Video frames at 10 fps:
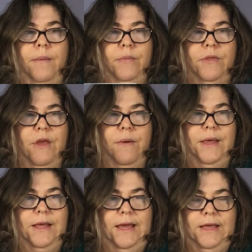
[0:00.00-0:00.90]
So
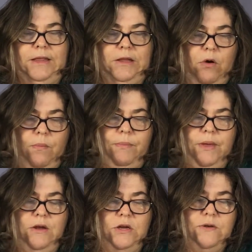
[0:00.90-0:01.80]
it's got
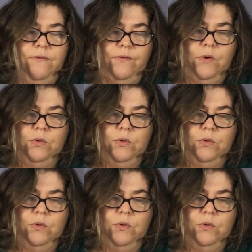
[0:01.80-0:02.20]
beautiful